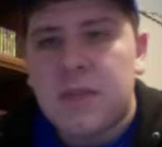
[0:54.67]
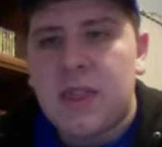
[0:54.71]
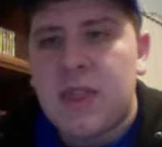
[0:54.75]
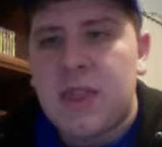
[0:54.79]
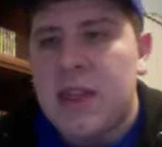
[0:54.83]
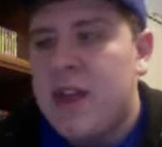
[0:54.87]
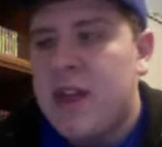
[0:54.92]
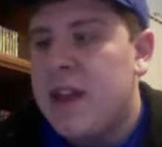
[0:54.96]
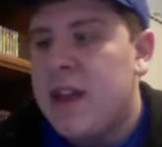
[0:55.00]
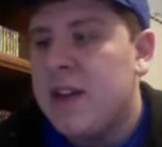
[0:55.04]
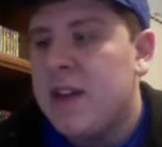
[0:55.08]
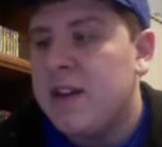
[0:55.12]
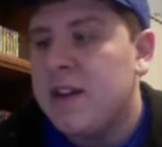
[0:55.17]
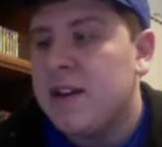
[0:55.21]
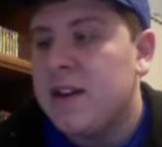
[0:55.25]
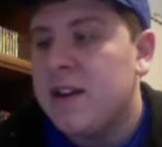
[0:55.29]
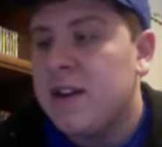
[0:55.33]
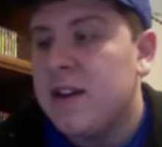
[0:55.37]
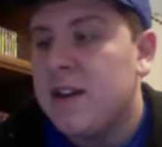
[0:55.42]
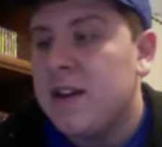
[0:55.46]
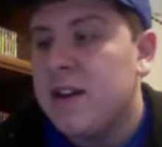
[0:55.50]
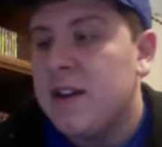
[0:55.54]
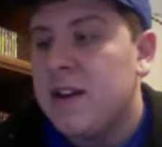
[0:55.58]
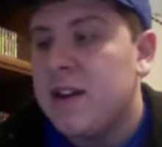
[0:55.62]
And
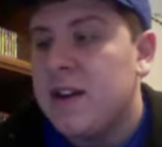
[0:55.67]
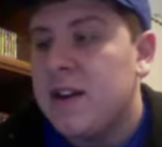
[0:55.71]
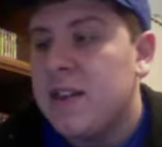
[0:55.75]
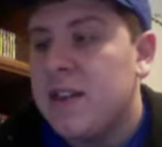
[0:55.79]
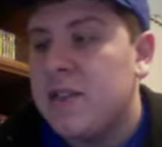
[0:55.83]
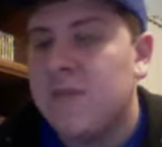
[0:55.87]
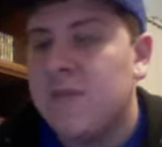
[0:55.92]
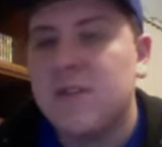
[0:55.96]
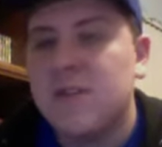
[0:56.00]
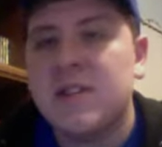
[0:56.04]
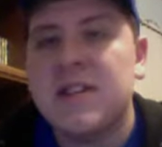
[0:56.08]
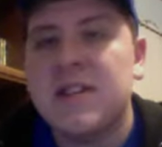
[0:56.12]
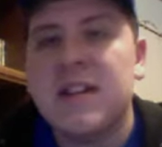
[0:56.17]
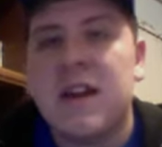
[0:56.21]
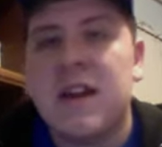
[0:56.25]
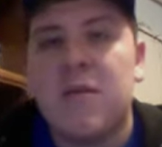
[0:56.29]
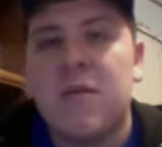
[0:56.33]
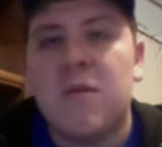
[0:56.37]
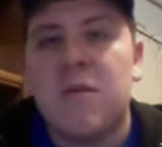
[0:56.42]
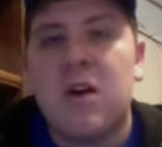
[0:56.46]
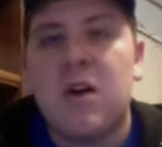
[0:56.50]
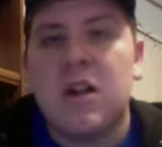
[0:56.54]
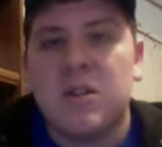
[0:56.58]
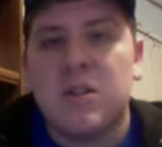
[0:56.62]
the first thing I
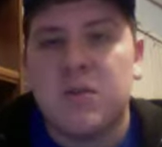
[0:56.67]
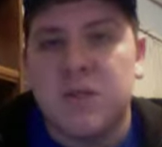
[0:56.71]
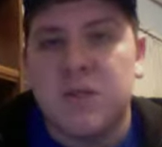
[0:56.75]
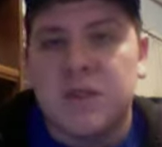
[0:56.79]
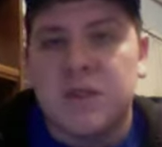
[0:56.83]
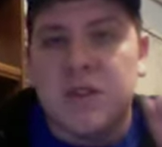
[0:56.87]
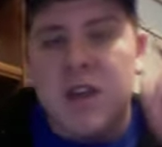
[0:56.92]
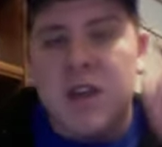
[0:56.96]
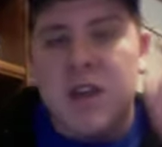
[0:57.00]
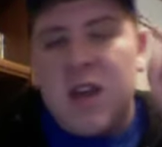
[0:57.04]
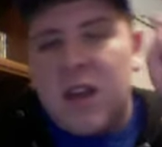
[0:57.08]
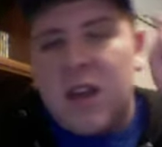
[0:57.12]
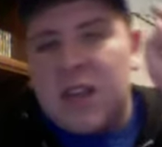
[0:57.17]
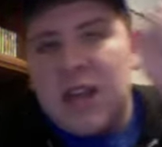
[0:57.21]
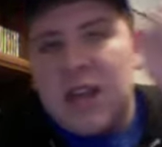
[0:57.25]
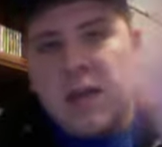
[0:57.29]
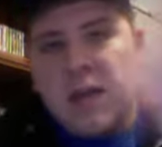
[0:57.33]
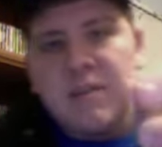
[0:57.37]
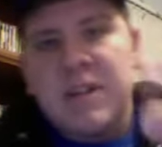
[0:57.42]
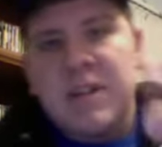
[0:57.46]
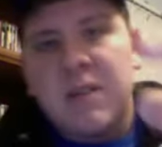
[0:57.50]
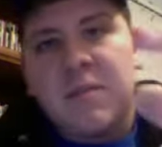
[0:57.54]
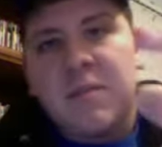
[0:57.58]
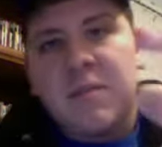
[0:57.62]
watched, which,
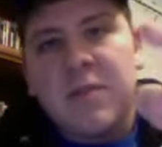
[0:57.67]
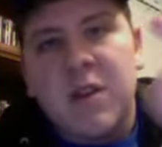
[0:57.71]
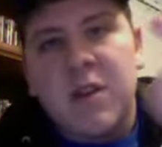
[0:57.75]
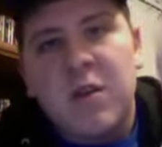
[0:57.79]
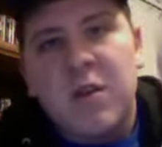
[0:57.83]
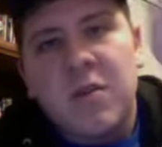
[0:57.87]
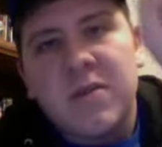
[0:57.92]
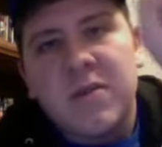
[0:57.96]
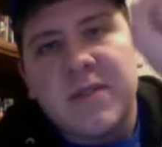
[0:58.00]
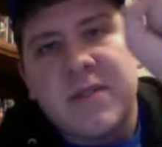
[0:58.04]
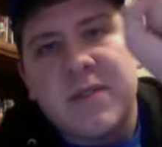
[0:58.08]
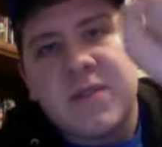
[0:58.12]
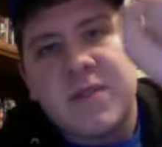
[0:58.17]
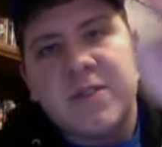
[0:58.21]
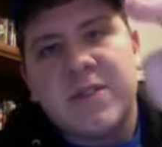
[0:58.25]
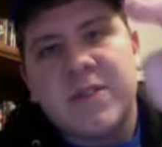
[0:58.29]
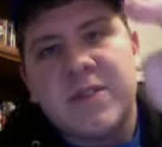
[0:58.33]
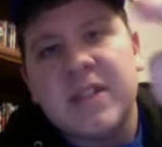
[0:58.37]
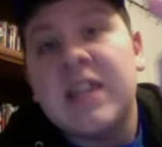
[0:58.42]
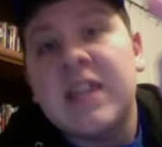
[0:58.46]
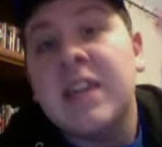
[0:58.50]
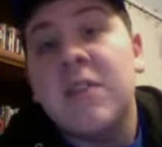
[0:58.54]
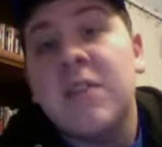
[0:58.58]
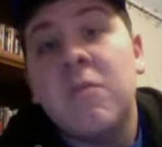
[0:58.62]
comment down below, what was the
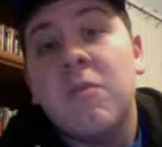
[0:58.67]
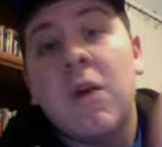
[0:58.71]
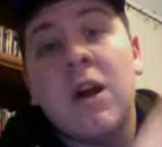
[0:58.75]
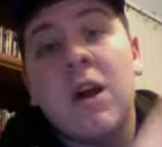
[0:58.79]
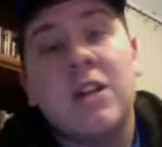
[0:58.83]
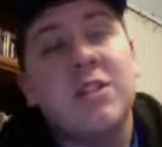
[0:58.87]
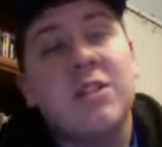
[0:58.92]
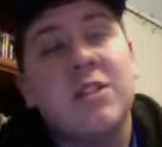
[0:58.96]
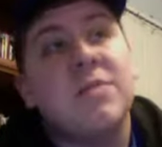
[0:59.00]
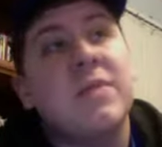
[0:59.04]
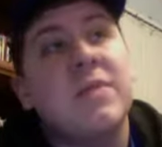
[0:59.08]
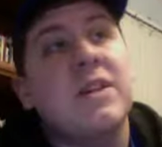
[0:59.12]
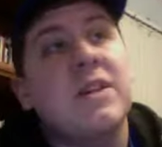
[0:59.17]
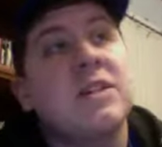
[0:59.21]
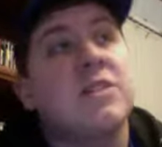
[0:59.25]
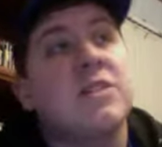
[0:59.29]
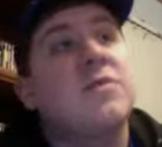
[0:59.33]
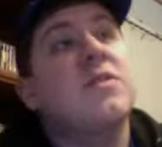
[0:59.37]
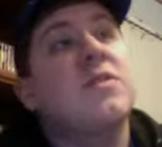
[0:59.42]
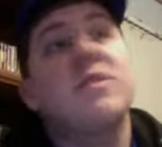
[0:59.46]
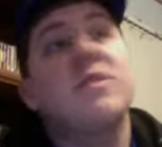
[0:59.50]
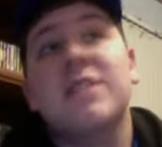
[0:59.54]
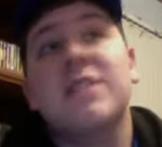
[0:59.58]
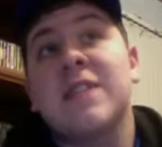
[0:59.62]
first thing you watched? Because
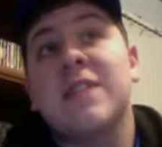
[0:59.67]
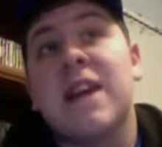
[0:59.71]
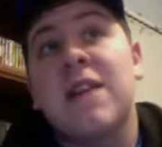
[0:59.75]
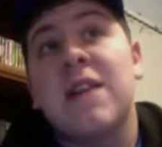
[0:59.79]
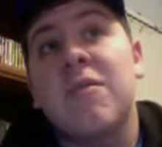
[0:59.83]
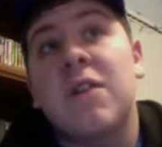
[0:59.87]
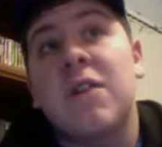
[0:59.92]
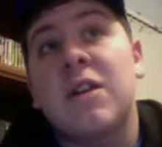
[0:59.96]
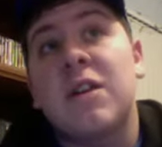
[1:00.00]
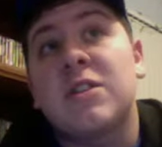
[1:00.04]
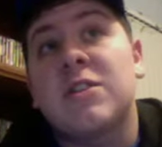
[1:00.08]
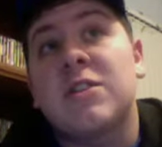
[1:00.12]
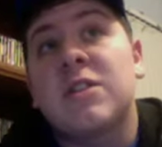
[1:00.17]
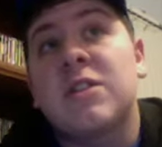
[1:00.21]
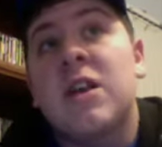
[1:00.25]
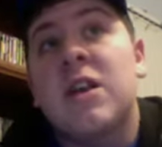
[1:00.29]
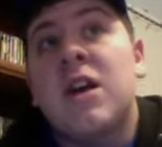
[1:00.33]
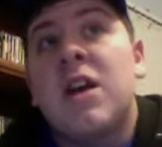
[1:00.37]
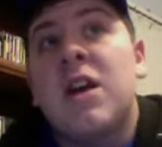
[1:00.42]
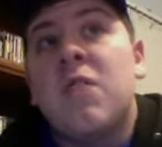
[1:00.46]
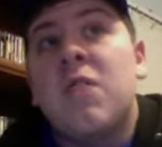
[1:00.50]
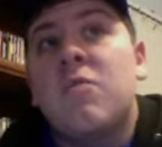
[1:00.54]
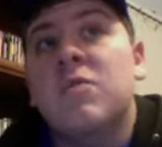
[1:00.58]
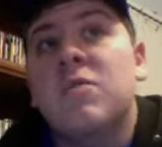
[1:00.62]
the first thing I watched
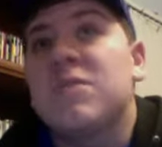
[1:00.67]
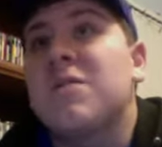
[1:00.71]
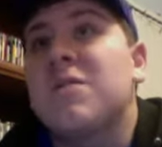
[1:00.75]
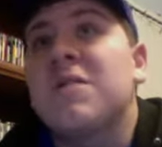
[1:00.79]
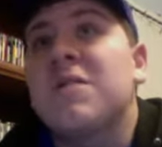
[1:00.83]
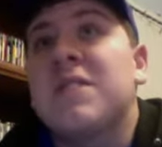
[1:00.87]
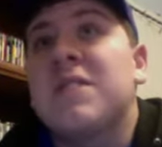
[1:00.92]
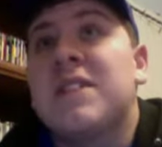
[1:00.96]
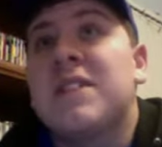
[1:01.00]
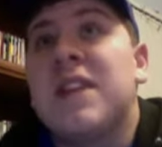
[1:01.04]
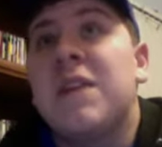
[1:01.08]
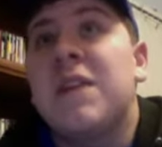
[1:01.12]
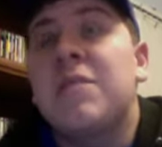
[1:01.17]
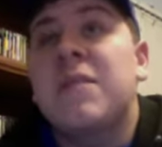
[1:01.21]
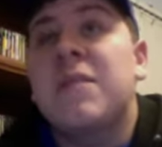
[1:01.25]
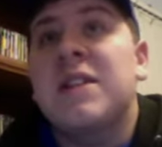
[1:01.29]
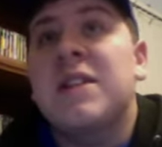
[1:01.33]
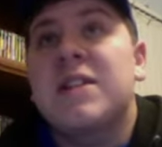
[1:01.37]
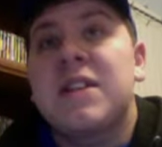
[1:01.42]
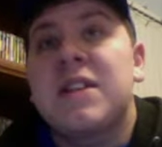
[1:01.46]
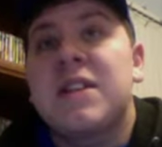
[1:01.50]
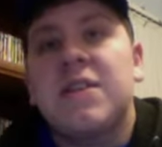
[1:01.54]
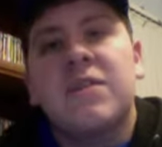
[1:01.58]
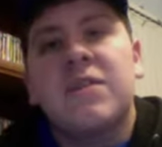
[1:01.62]
was literally 10
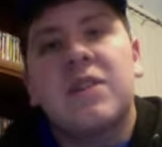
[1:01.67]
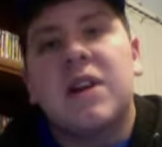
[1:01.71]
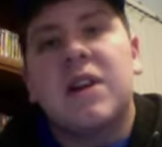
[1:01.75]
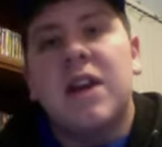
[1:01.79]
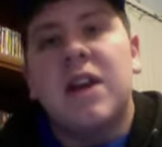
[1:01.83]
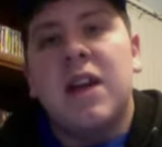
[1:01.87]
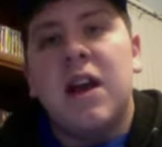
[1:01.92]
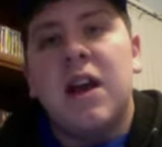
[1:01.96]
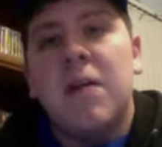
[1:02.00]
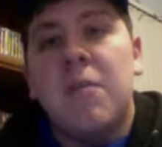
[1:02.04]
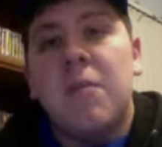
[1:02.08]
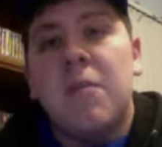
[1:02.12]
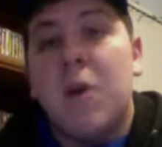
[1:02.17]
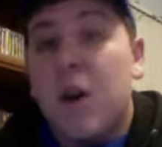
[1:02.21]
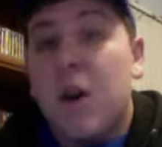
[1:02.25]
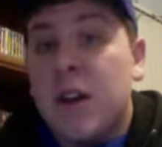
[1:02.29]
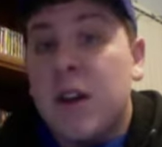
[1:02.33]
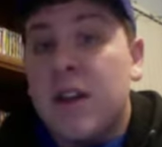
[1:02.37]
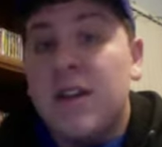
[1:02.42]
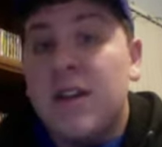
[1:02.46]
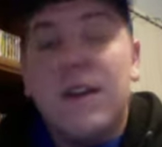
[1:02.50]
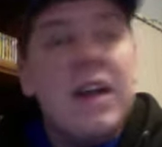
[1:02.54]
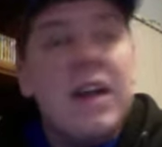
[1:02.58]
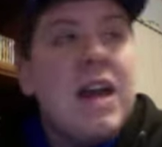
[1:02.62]
minutes after I
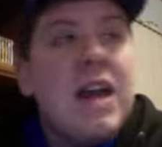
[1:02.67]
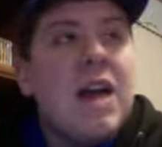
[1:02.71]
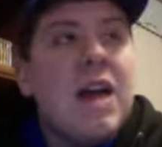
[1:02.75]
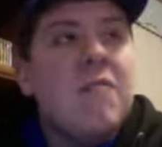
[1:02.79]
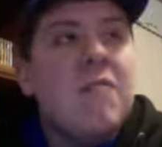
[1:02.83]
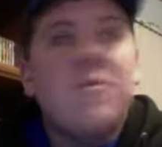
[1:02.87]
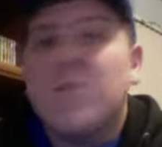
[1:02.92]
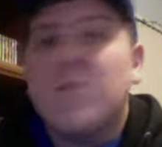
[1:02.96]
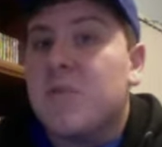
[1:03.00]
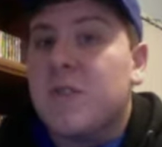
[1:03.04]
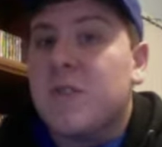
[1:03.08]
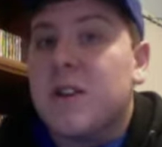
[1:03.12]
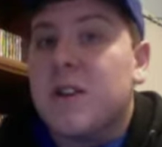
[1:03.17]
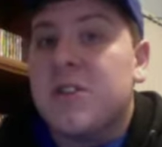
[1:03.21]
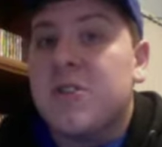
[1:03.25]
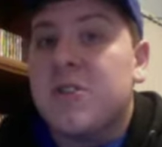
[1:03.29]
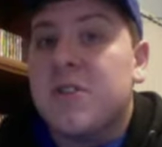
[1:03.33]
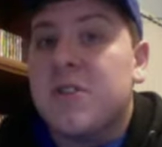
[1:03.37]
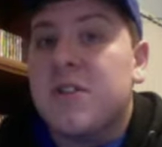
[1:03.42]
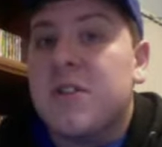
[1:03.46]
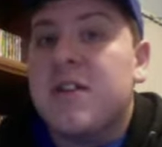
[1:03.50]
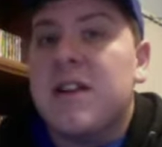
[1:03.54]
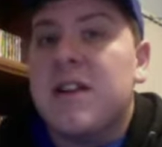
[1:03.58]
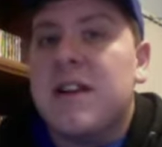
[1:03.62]
bought it. I went to a
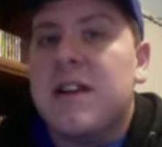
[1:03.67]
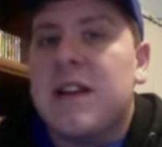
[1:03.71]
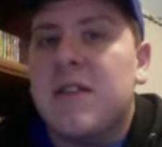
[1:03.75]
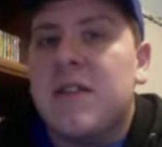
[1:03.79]
restaurant, and I